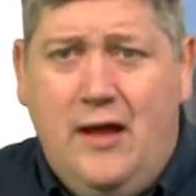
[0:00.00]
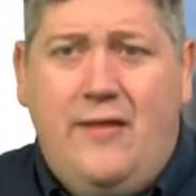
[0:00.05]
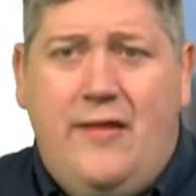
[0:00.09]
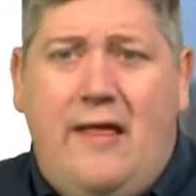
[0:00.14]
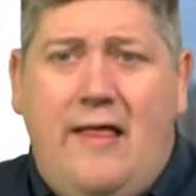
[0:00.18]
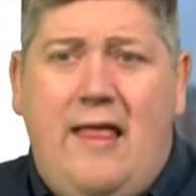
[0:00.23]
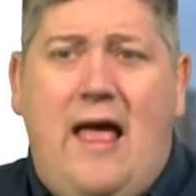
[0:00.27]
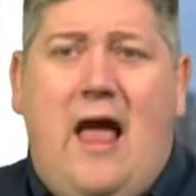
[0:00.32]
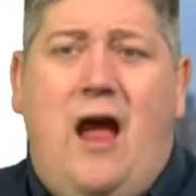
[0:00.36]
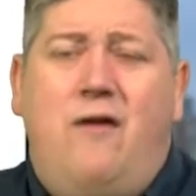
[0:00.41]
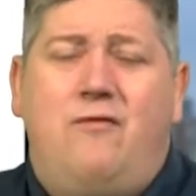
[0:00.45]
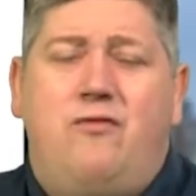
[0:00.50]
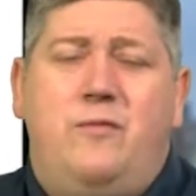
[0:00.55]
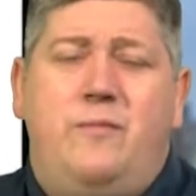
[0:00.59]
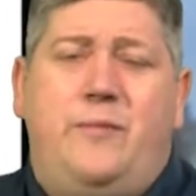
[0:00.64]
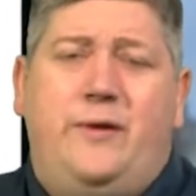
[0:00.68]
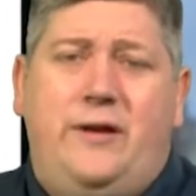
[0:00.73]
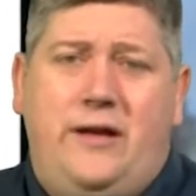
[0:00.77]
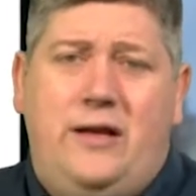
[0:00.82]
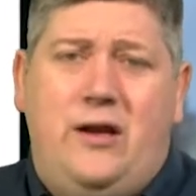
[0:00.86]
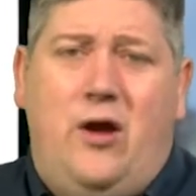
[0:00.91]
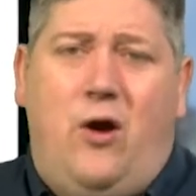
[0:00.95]
They let
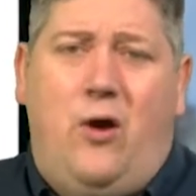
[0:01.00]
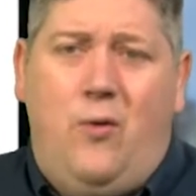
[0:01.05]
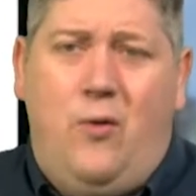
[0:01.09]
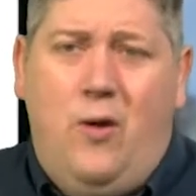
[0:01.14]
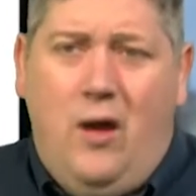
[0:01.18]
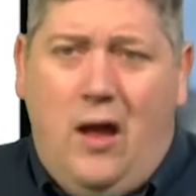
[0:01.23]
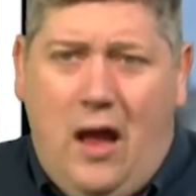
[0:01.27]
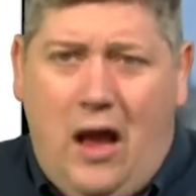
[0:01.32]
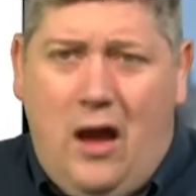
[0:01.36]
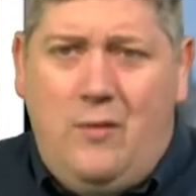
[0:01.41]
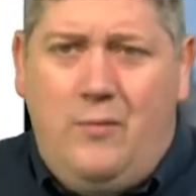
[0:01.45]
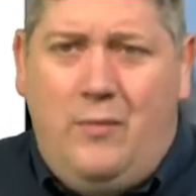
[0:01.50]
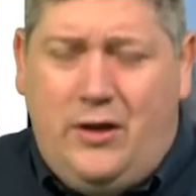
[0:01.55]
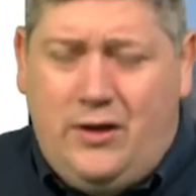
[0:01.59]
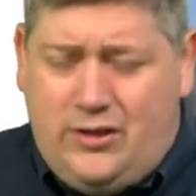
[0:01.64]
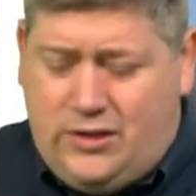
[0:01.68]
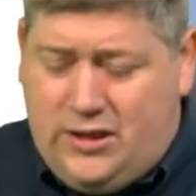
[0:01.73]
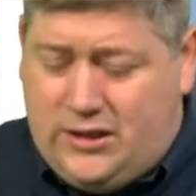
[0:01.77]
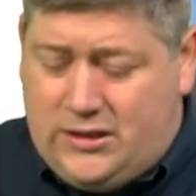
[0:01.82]
everybody know how much